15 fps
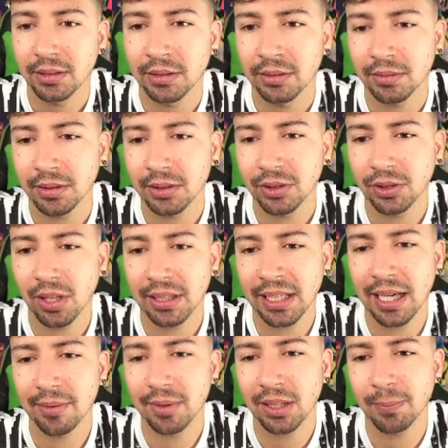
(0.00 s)
I'm going to try.
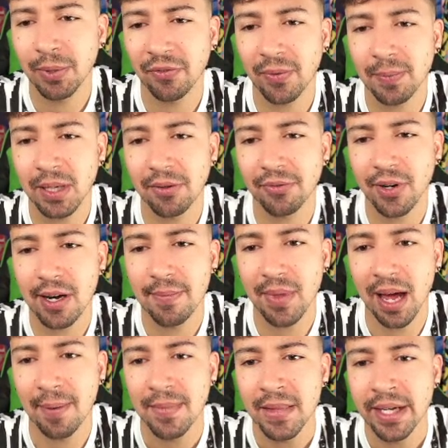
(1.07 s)
Yeah, I'm going to throw him
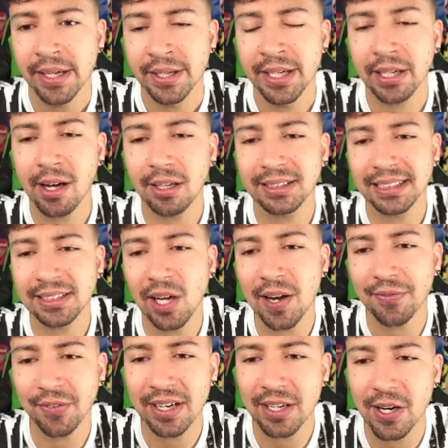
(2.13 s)
there. Nicole says, "Hi,
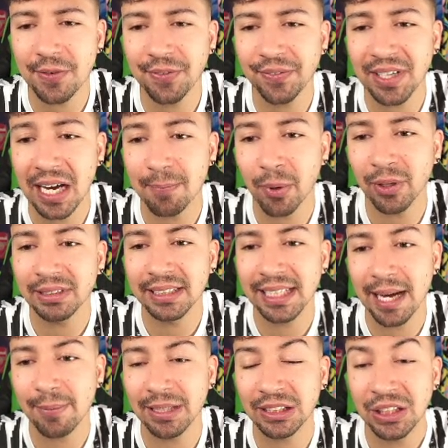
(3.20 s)
friendo. 58 points in
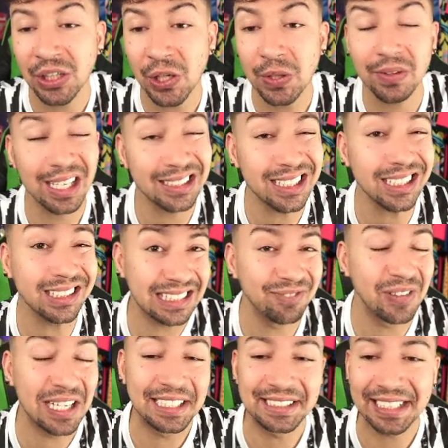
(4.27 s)
game week 2. That's actually
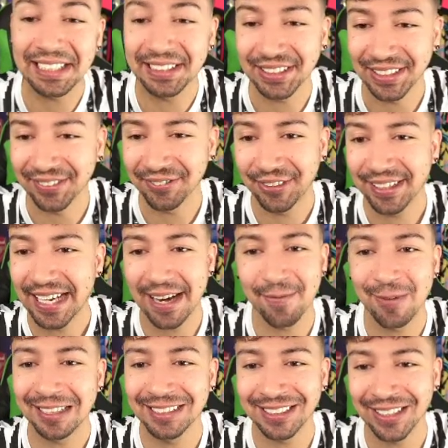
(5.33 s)
really decent for game
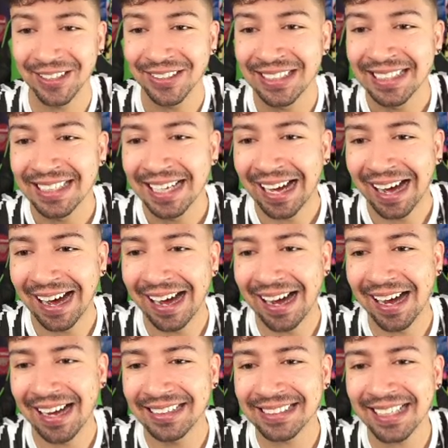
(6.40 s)
week 2.
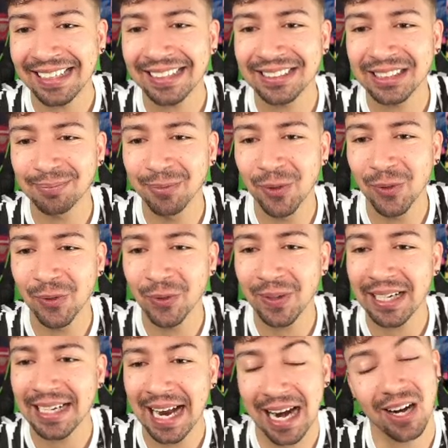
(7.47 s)
Taking a small
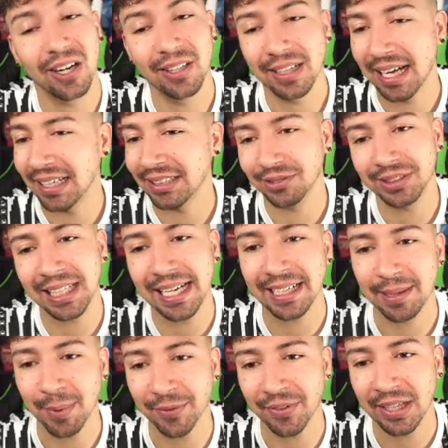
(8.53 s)
green arrow. You'll take
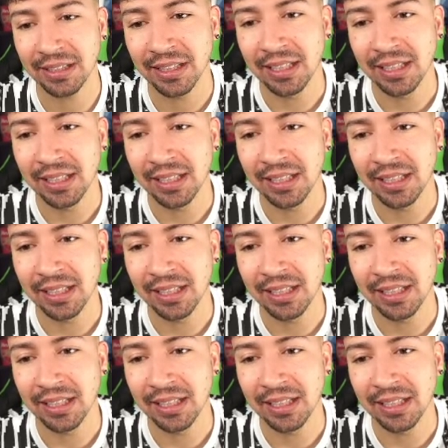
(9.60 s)
it, my friend.